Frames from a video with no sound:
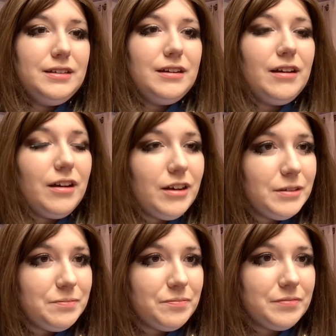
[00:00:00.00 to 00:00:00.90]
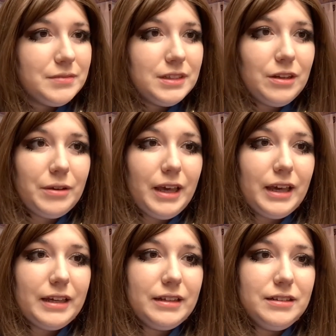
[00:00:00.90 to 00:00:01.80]

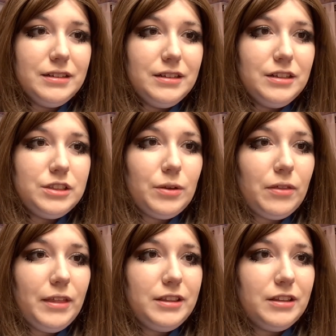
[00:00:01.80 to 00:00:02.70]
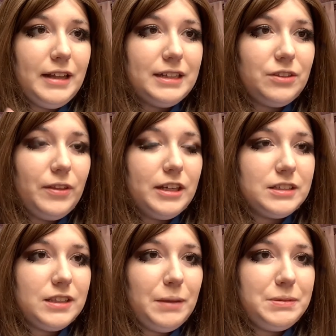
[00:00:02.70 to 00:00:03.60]
Okay, so I think the last thing
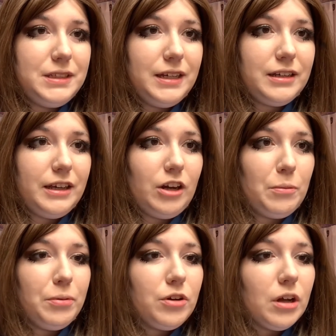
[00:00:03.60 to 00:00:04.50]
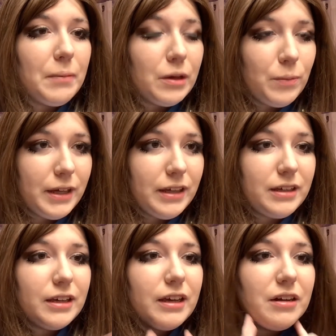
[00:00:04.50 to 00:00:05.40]
is lipstick, and I'll put on my
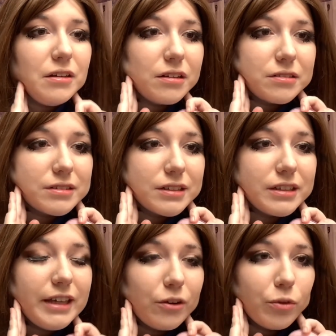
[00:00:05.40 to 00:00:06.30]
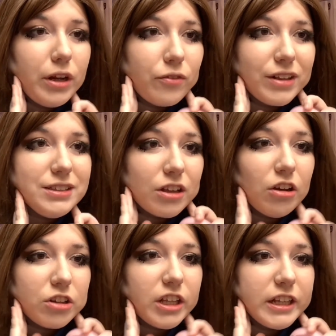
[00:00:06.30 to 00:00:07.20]
wig, and I'll get rid of this
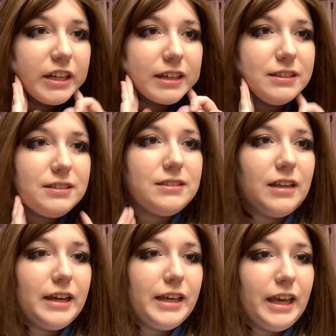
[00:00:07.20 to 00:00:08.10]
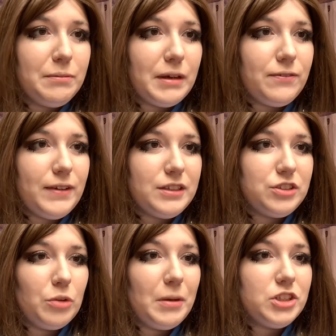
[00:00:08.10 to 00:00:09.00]
ugliness. I hate my face
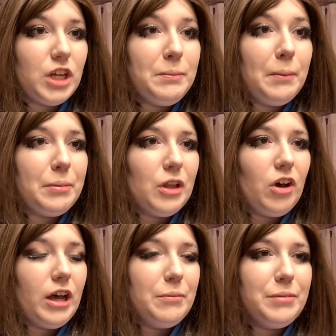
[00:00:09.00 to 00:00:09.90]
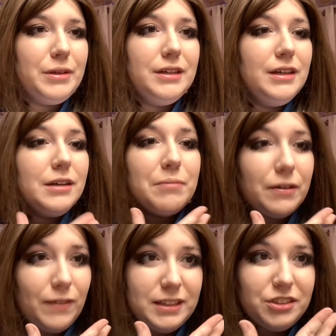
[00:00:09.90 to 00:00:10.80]
so much. I'm a blob. My
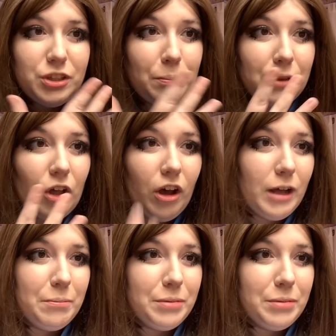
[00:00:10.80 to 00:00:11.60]
face is a blob.